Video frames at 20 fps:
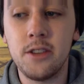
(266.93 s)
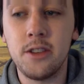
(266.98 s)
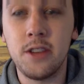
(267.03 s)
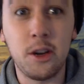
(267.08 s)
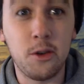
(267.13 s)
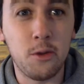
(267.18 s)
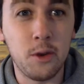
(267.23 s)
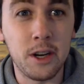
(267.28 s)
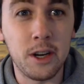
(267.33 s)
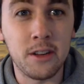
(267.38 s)

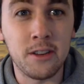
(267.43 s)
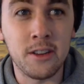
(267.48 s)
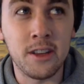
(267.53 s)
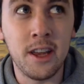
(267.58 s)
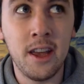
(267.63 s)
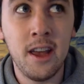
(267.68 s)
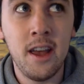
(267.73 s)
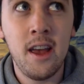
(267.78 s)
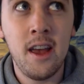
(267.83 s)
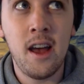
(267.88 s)
think
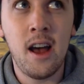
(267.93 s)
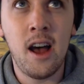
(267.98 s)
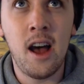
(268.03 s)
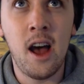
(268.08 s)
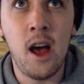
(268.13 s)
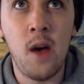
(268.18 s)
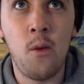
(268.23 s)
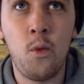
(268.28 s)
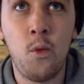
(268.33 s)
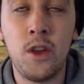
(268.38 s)
critically,
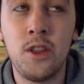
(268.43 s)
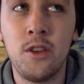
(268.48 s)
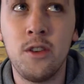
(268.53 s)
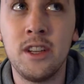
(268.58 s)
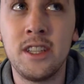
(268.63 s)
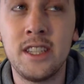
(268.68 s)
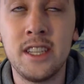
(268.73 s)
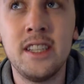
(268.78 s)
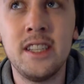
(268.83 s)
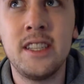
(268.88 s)
whether
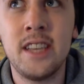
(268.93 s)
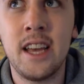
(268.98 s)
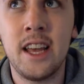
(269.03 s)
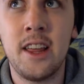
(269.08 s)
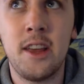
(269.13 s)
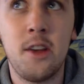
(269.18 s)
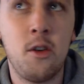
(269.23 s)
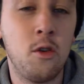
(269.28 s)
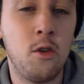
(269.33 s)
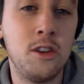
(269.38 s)
it's in
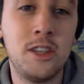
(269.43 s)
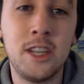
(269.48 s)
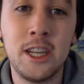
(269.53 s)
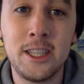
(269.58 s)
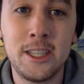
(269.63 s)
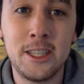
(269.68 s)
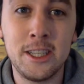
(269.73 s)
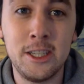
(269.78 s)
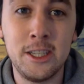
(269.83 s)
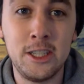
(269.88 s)
sailing or
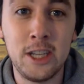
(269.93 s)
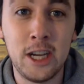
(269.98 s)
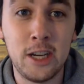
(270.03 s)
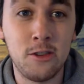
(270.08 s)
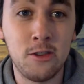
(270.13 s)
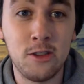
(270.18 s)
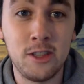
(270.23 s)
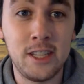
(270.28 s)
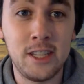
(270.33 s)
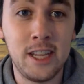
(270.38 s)
just in
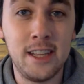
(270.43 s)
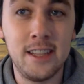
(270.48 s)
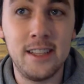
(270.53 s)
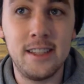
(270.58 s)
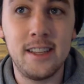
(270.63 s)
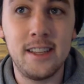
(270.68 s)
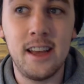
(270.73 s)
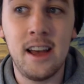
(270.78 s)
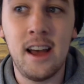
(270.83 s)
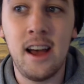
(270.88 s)
general
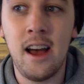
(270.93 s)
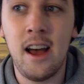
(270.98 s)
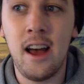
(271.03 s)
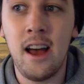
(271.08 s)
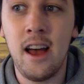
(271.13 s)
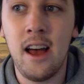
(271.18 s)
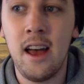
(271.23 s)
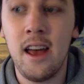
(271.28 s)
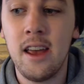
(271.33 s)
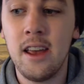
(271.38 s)
sense.
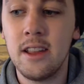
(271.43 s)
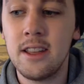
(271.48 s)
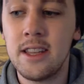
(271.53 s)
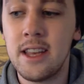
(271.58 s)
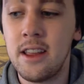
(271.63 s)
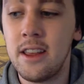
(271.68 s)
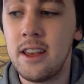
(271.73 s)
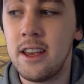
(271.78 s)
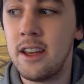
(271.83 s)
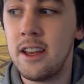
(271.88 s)

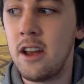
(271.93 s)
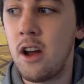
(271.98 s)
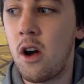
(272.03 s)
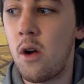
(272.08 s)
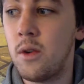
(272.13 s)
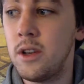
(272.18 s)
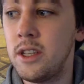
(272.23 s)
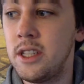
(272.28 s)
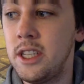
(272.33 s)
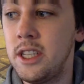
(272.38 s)
Sailing
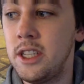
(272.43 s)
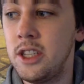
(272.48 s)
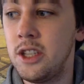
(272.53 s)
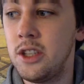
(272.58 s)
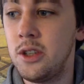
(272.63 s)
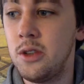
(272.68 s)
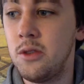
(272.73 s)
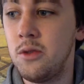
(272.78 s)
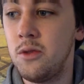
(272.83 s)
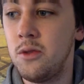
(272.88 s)
always
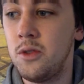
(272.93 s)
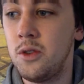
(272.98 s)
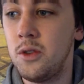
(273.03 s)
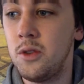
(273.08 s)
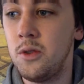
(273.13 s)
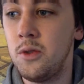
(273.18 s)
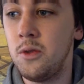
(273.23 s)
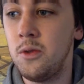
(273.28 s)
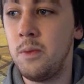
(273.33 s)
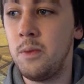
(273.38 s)
teaches you
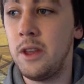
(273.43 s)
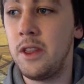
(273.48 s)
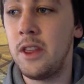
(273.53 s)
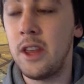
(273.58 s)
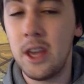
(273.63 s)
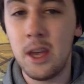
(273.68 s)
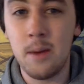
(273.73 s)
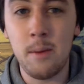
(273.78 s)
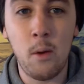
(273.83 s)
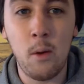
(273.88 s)
to be
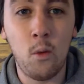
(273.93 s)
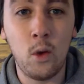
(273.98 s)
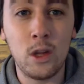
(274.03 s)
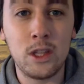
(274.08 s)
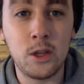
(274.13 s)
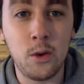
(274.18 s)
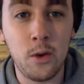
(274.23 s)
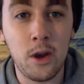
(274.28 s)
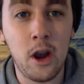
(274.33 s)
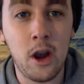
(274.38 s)
thinking about
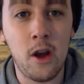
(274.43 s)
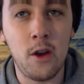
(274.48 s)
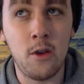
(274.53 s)
what's going on